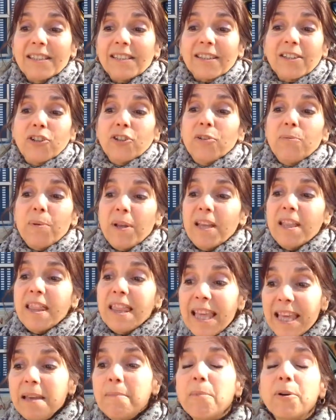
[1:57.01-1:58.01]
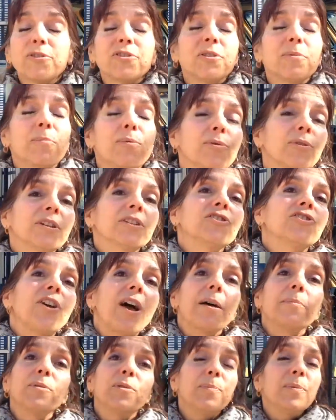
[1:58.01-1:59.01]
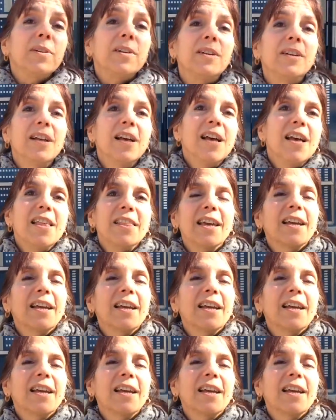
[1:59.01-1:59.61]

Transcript: It could be the most important jobs bill